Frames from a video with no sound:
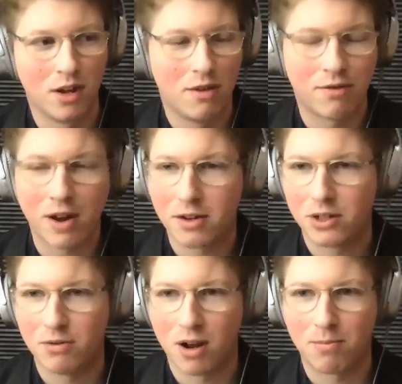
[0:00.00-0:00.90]
files
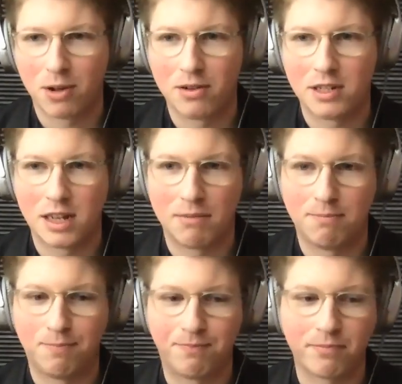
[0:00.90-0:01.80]
you upload to them,
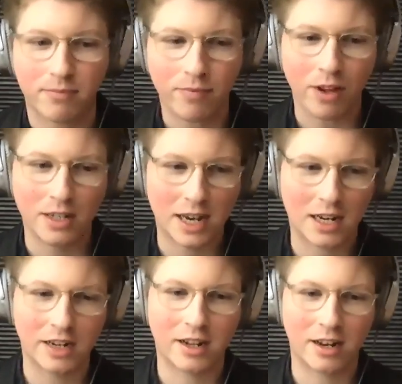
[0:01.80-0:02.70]

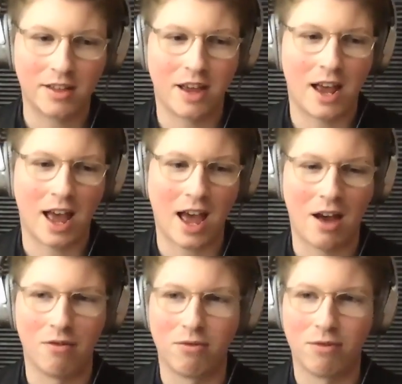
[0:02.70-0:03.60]
technically they
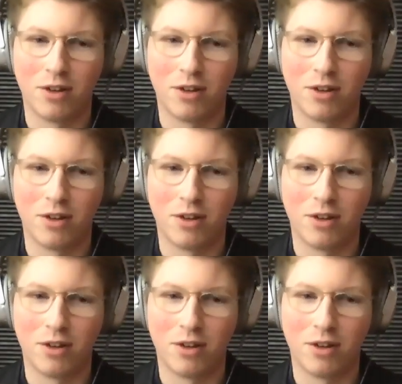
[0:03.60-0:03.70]
have